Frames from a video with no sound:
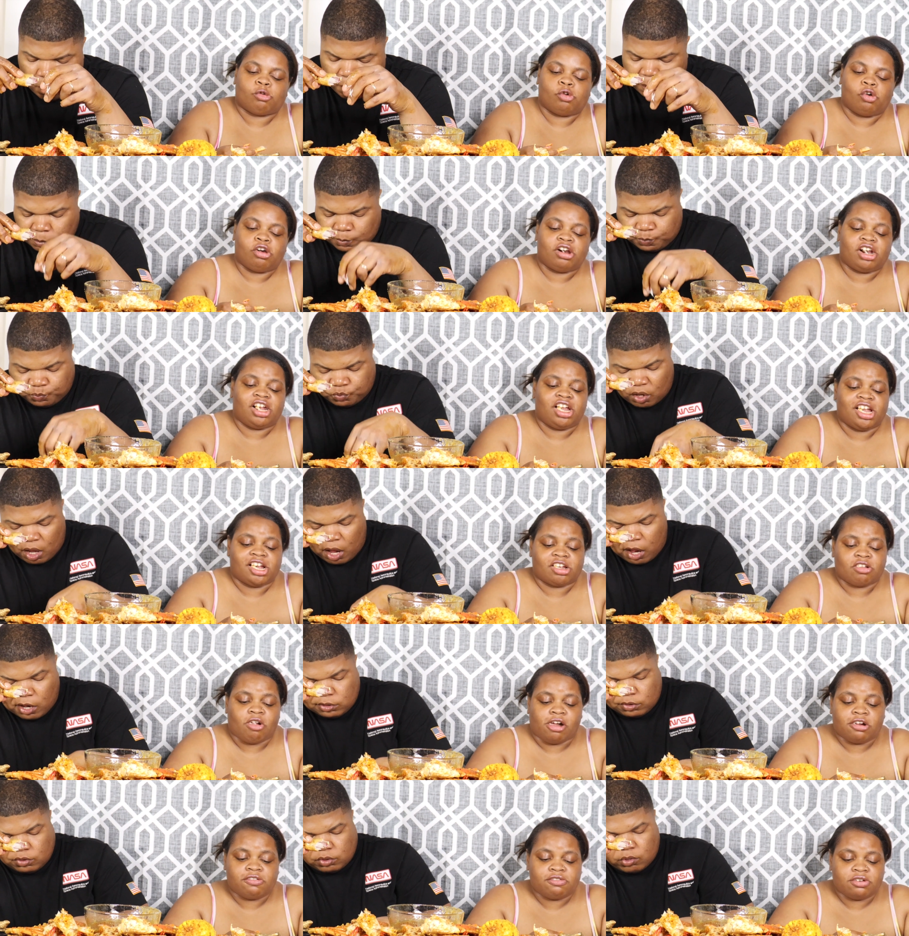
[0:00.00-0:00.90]
Speaker 1: Or how,
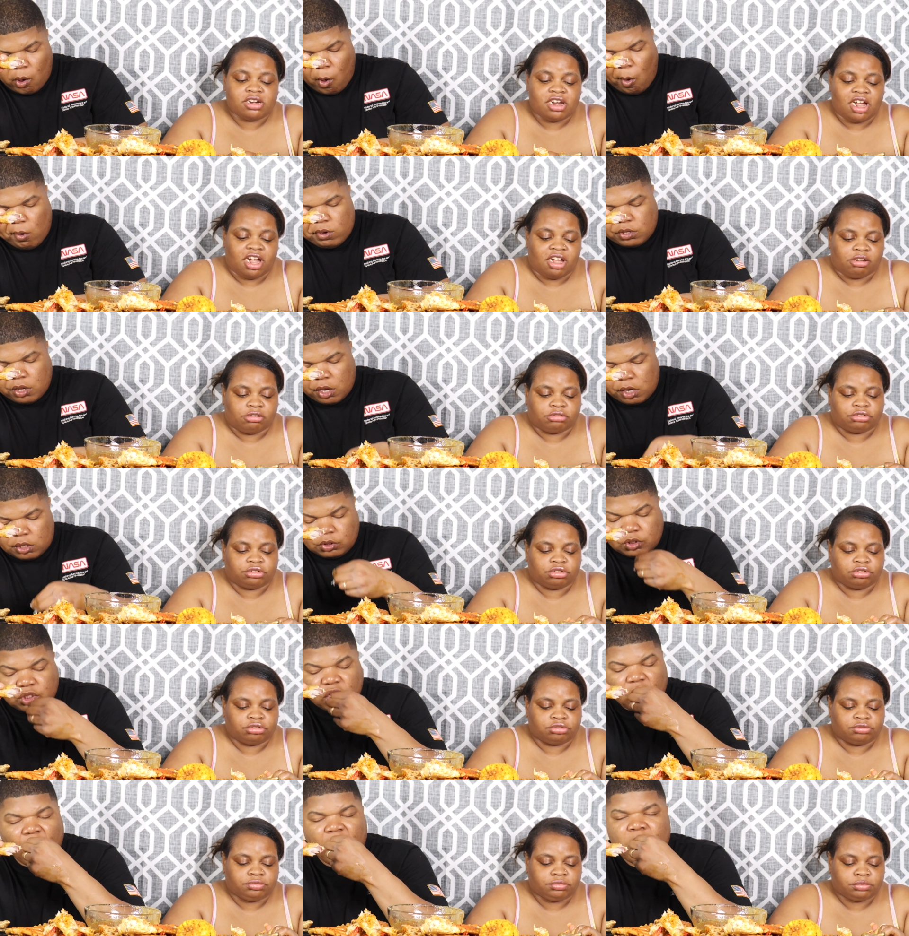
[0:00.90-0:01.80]
even now,
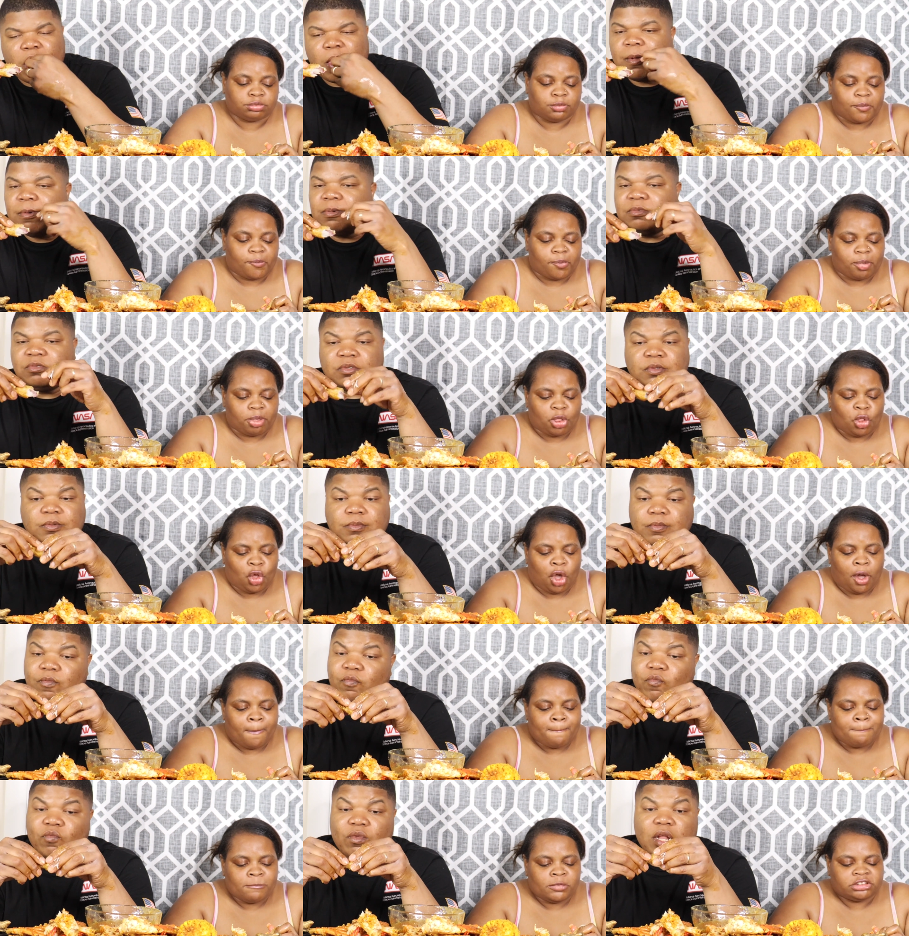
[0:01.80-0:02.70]
shoot.
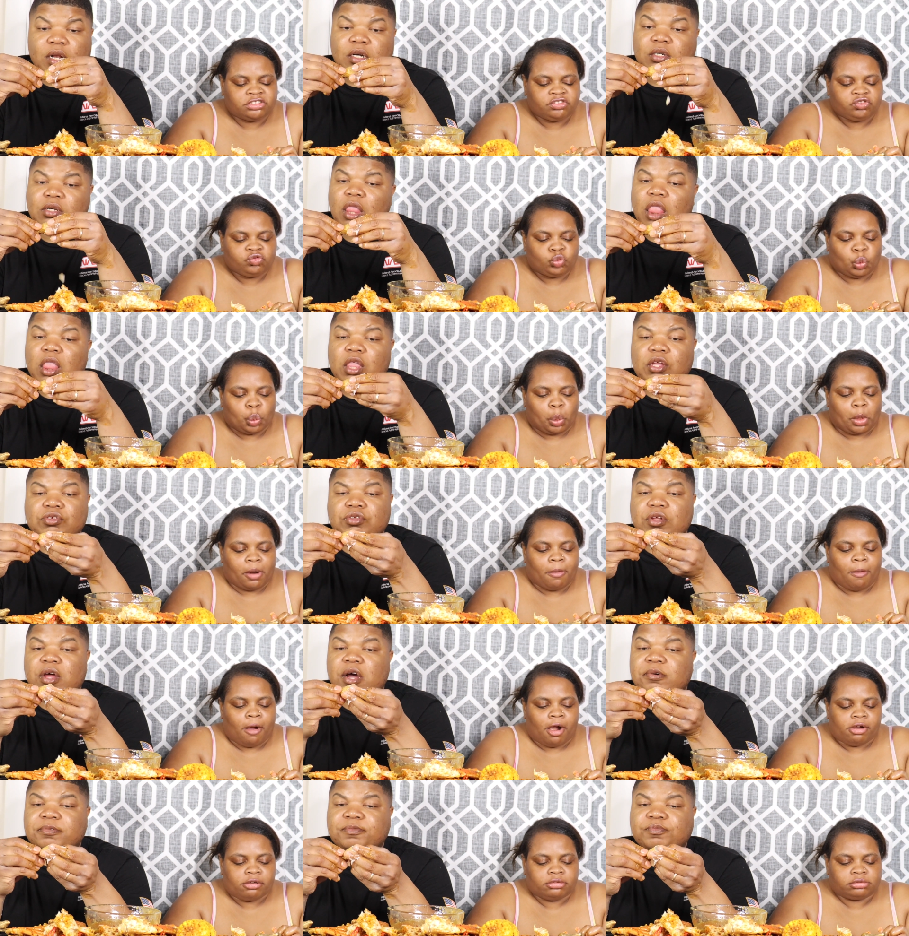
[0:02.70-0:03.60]
You
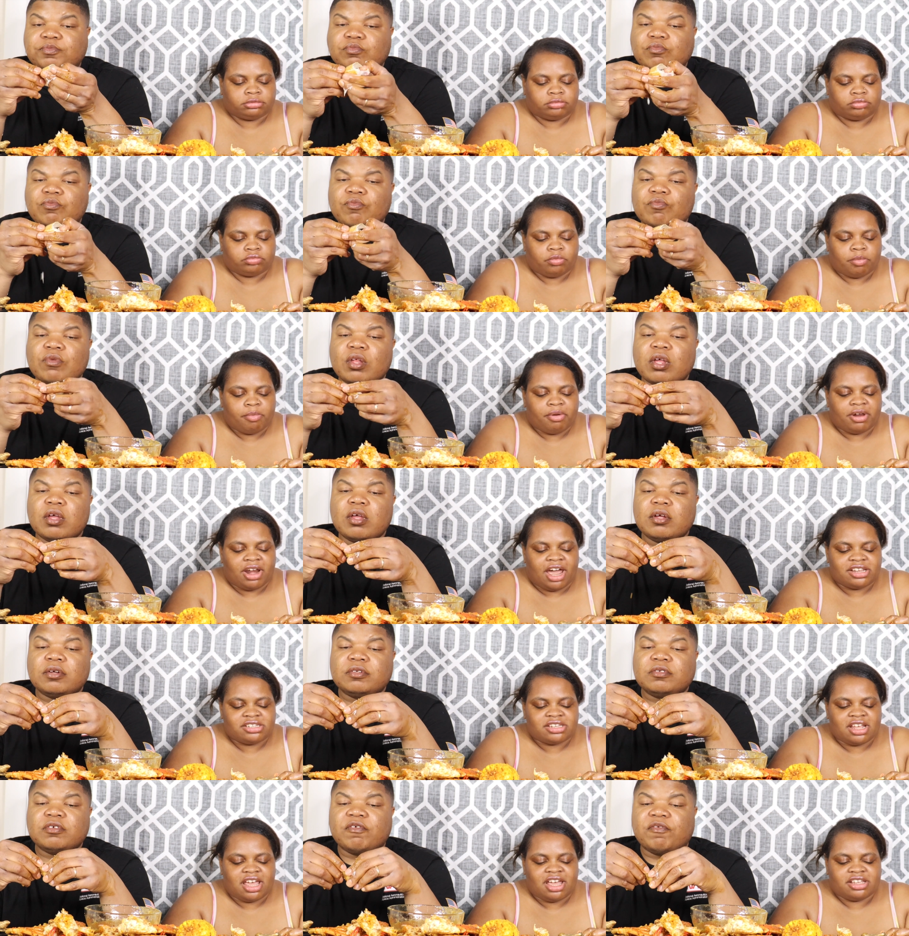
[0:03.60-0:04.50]
know. But
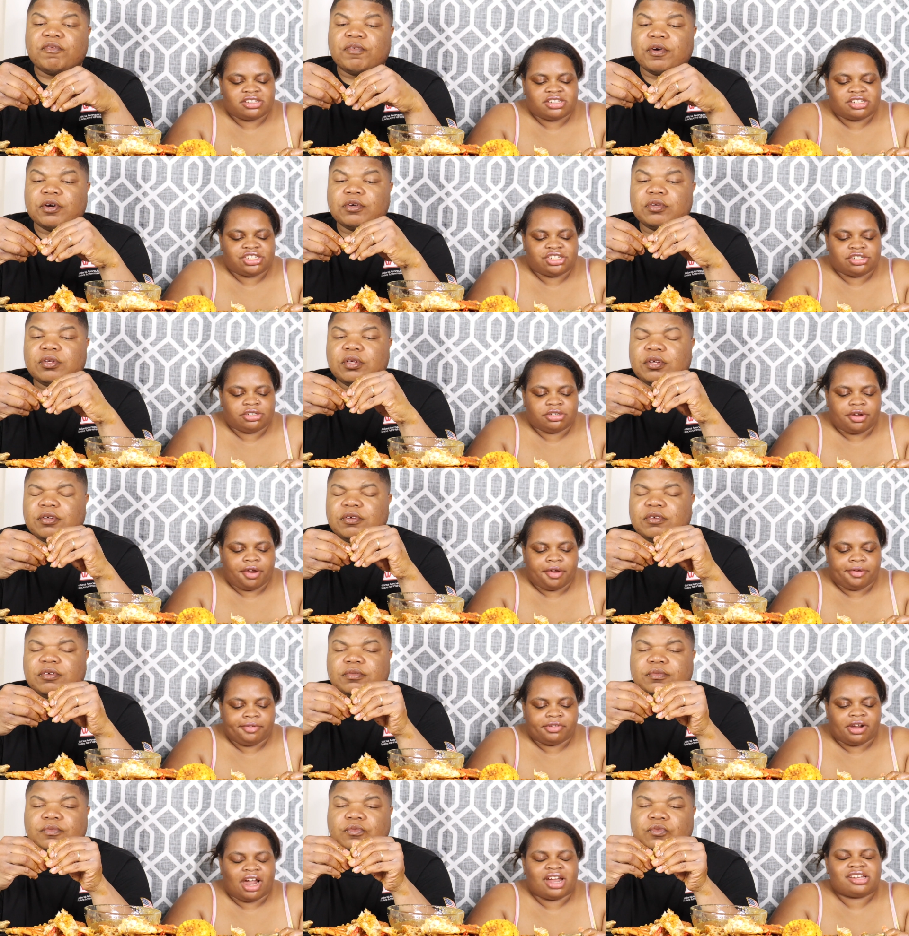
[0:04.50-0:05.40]
I say as first,
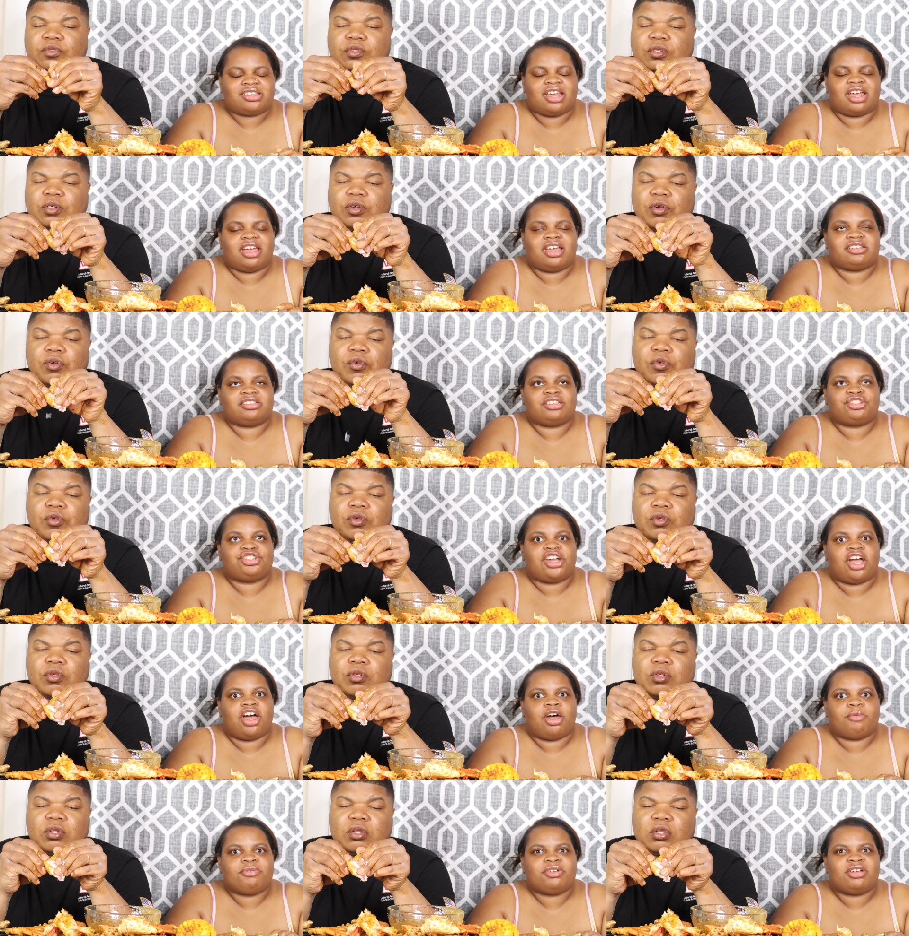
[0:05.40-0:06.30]
a, I say as a
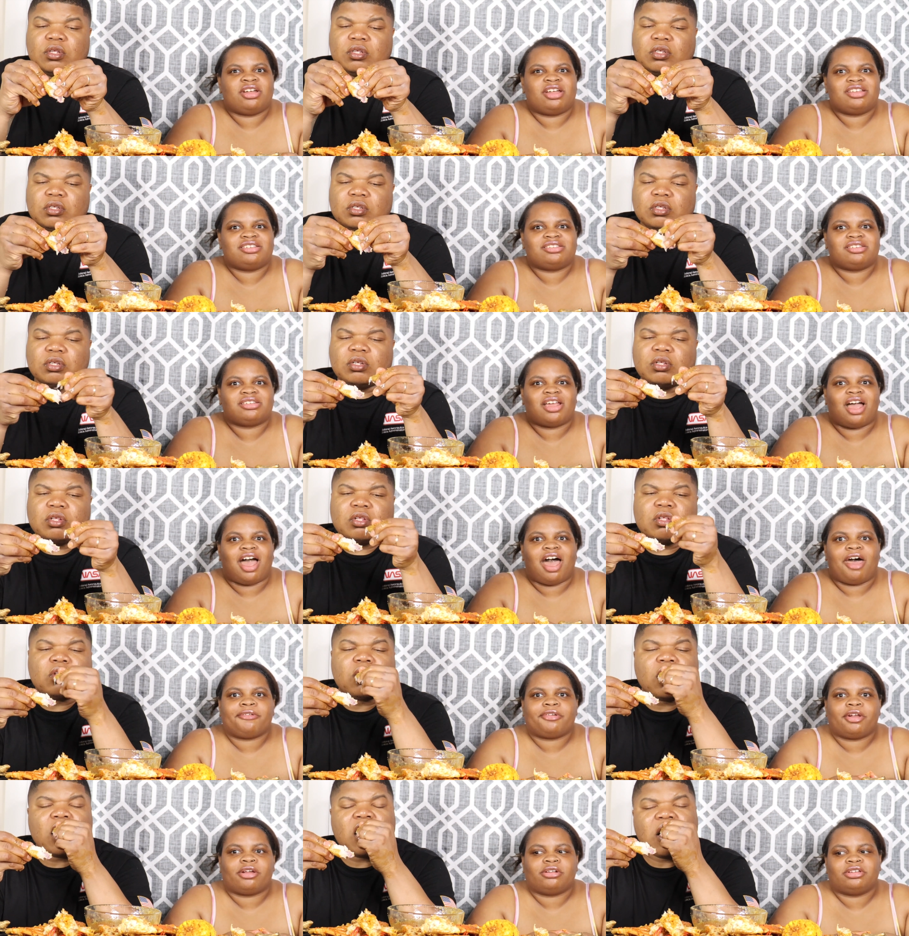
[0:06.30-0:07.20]
child because
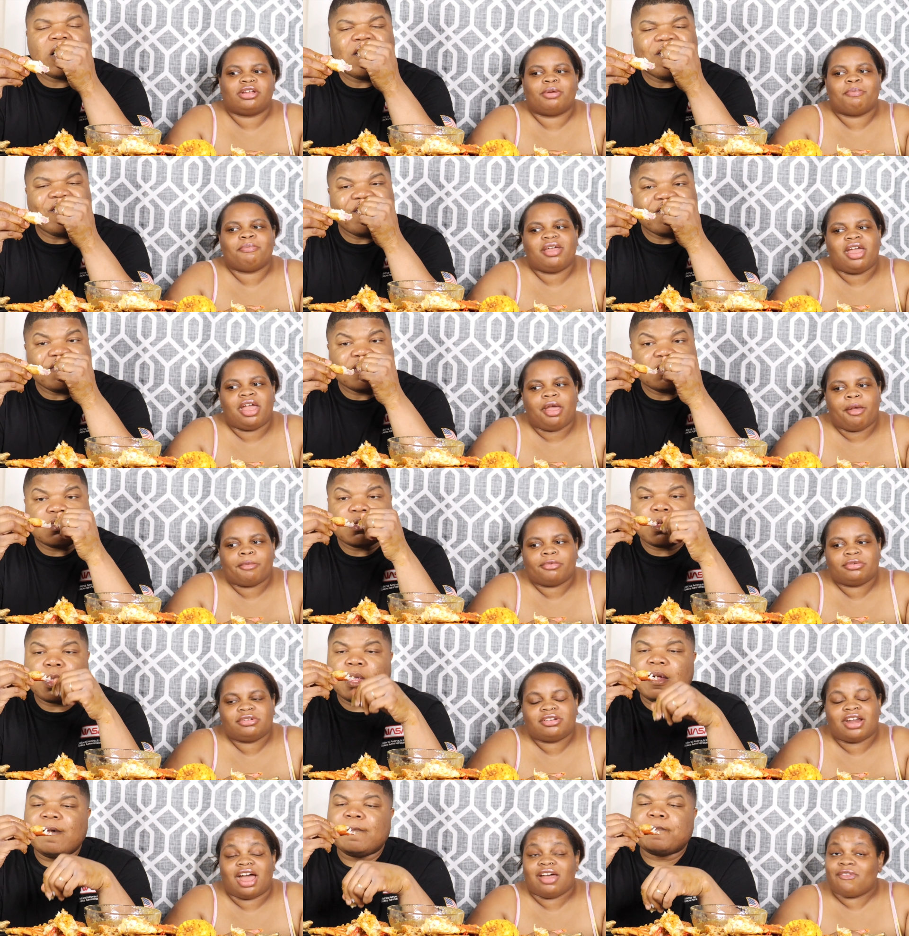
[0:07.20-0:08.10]
I don't know. To me,
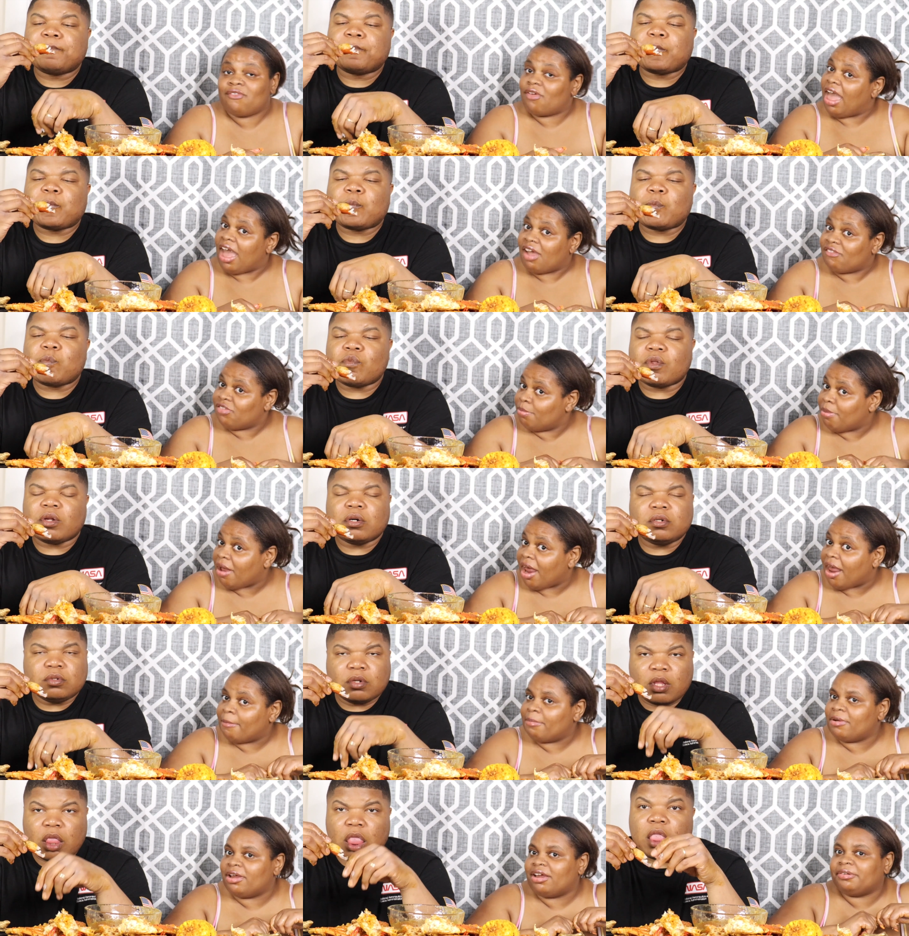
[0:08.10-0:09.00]
not
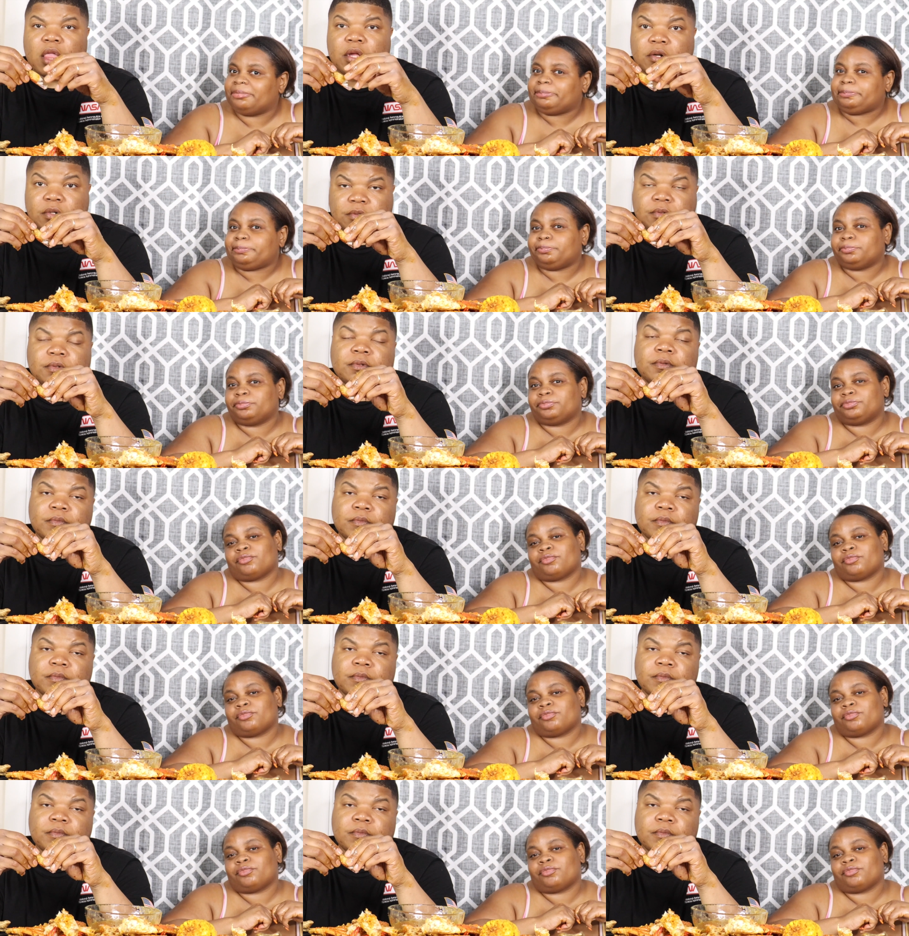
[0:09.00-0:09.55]
everybody, but